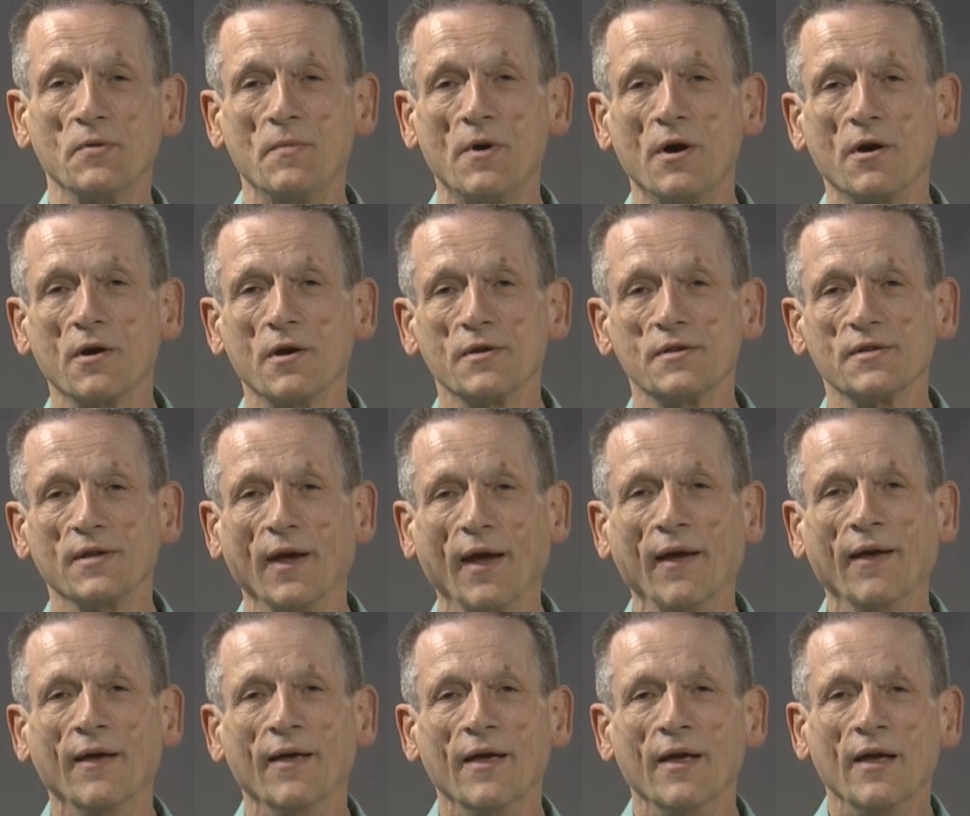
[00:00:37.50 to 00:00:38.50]

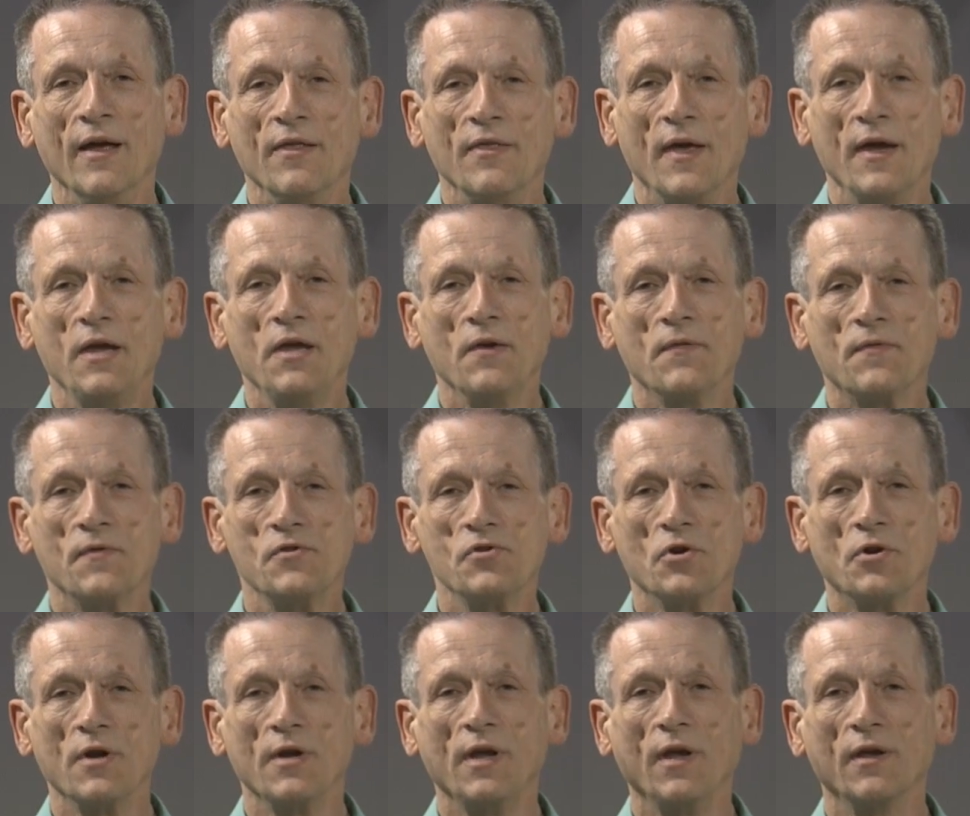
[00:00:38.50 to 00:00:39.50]
Democracy. Thank you for
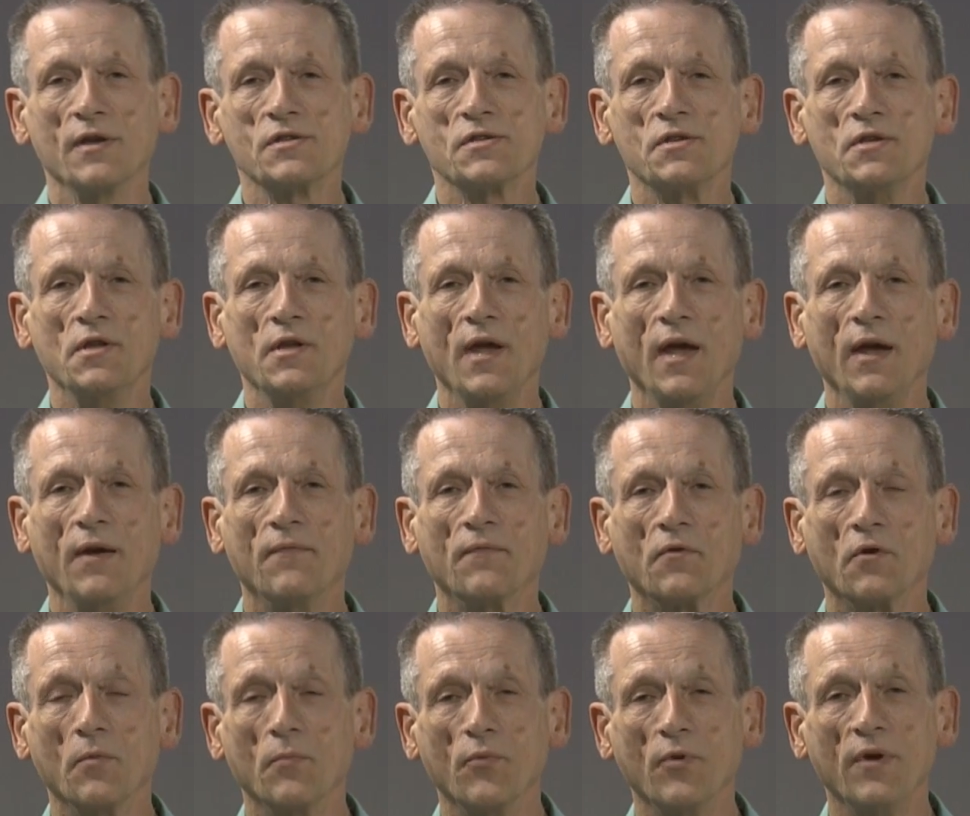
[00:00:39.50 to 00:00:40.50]
joining us today
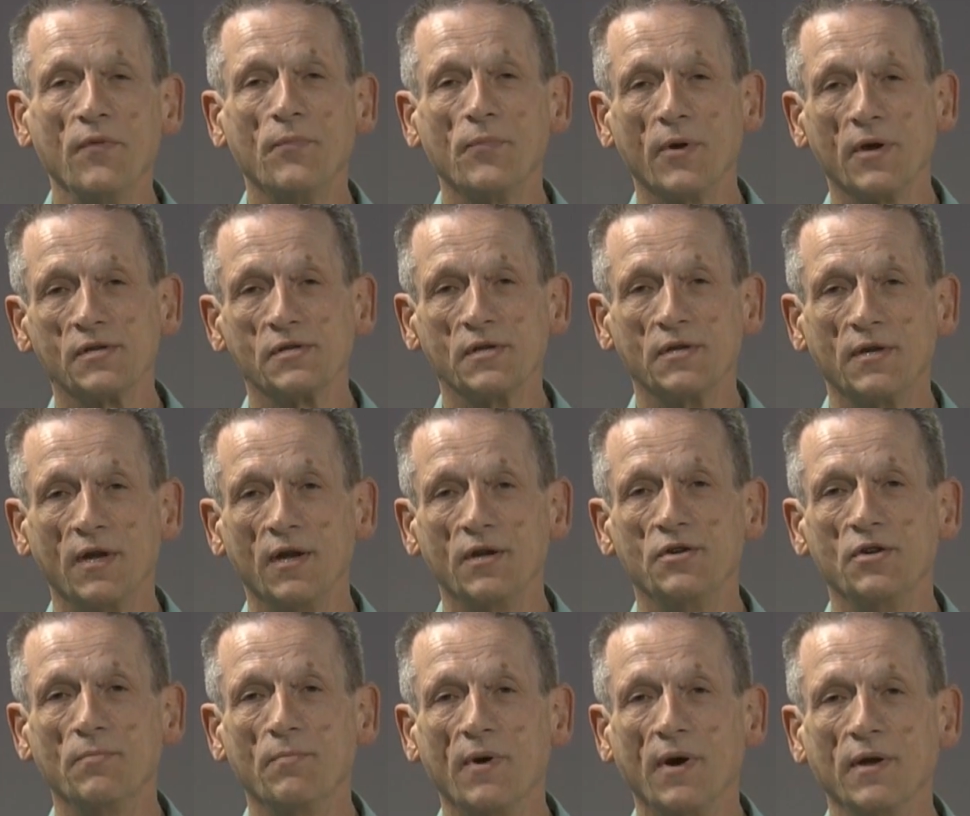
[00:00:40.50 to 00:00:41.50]
for a brief
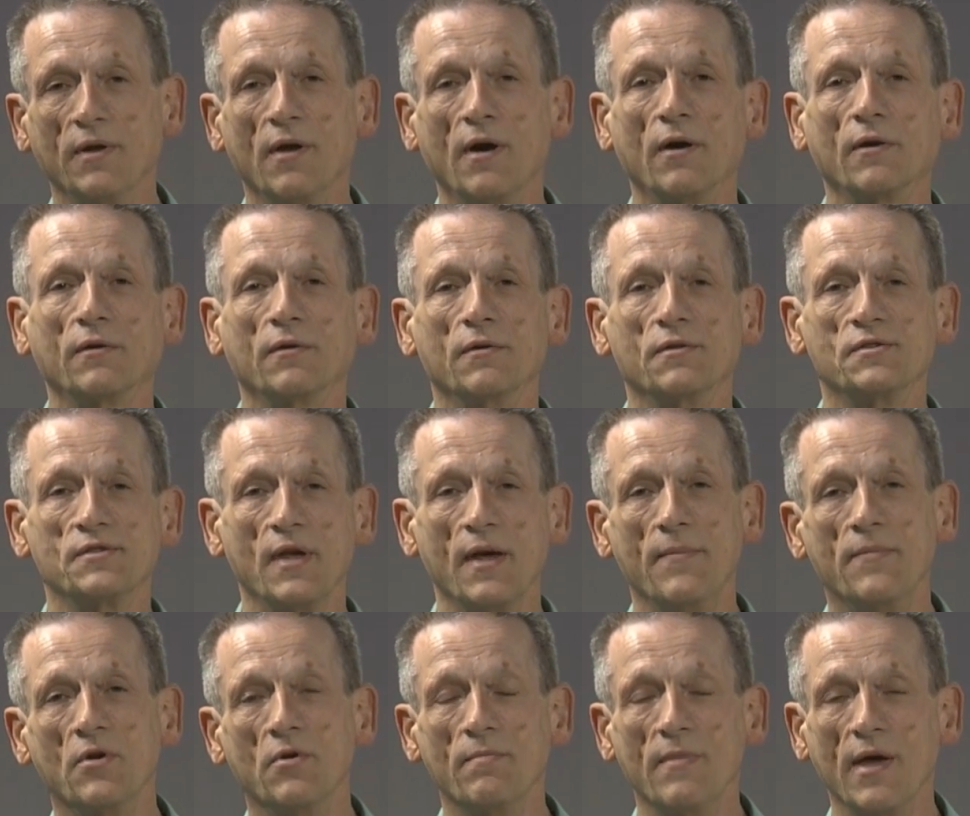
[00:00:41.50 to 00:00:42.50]
presentation by Dr.
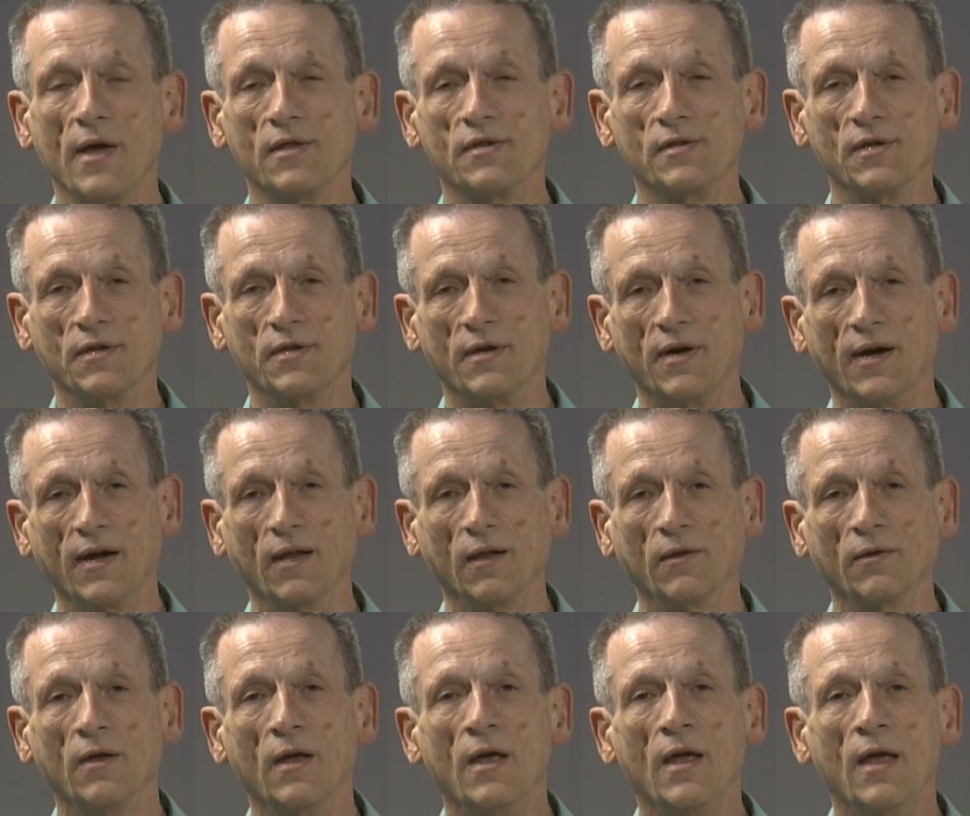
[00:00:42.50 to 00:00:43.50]
Samuel Metz
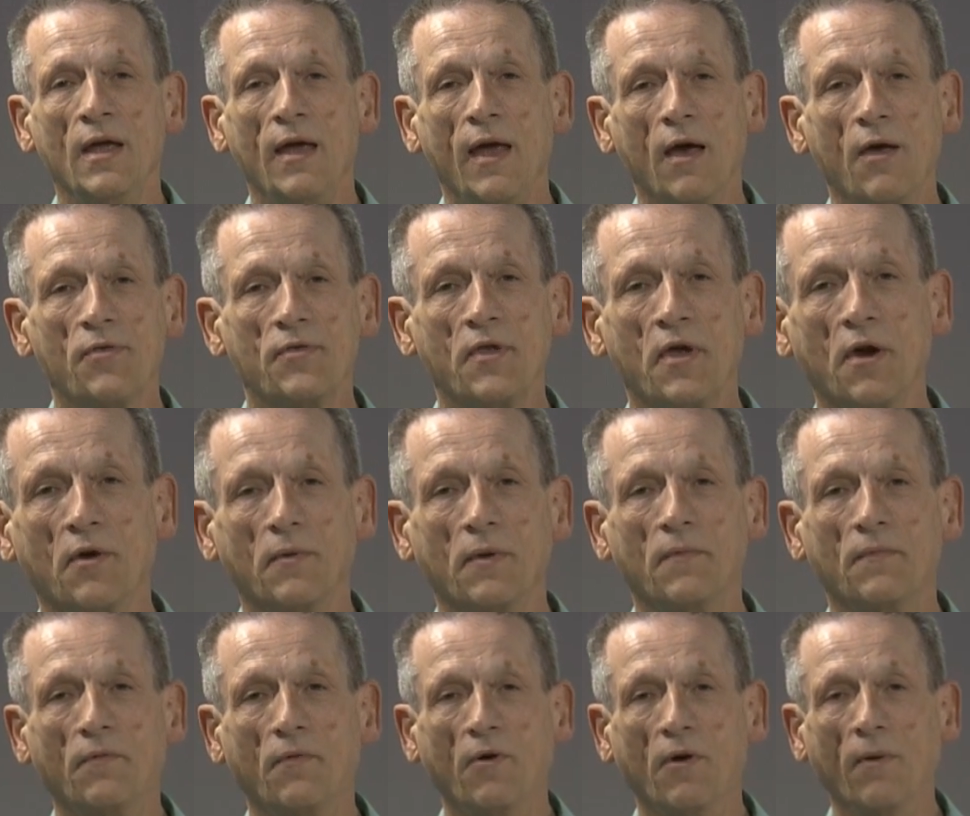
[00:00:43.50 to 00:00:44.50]
entitled Healthcare
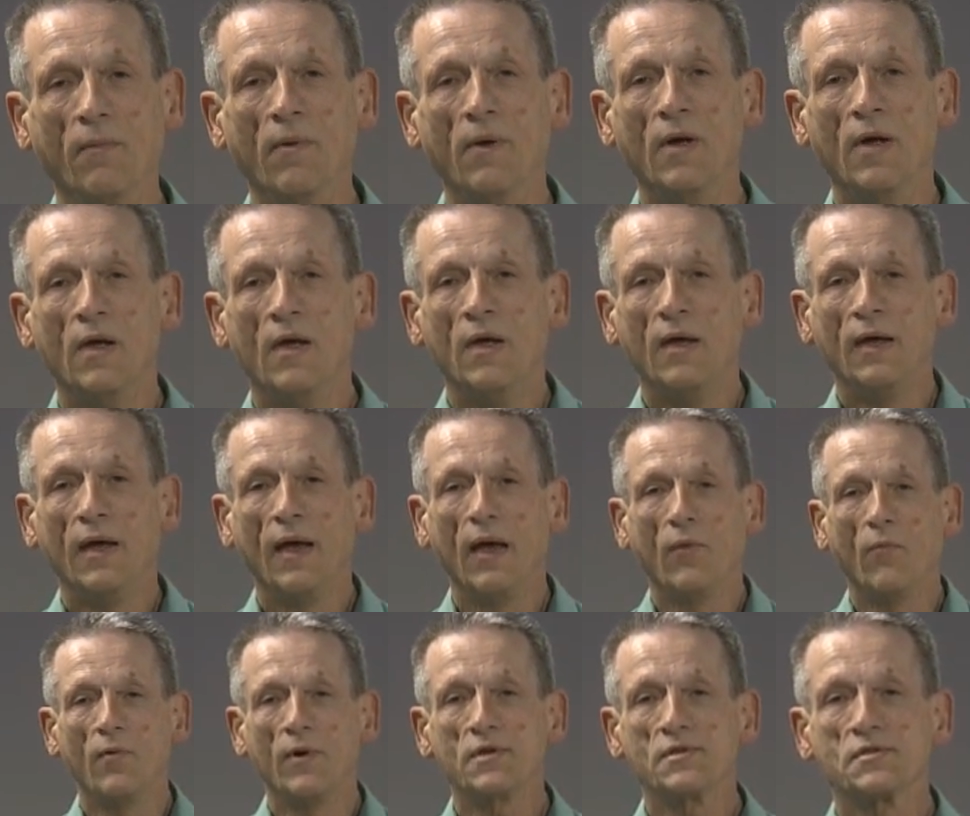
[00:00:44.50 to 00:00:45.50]
Reform:
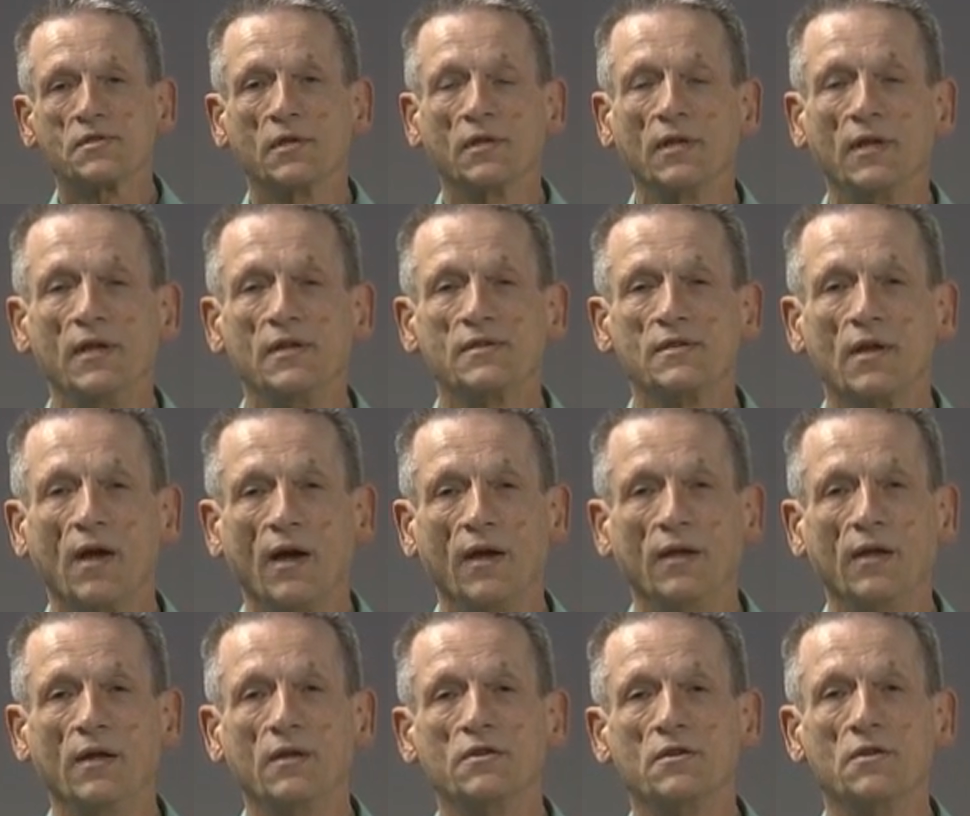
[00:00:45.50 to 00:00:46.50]
What's the Least I
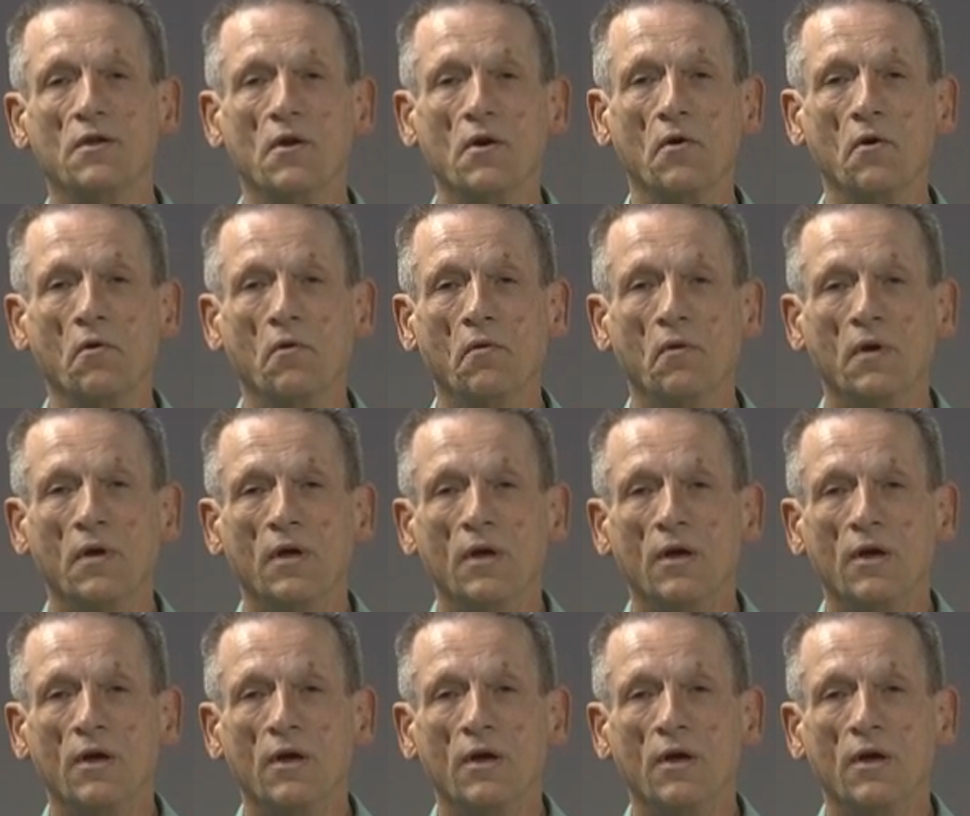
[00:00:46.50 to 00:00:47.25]
Need to Know?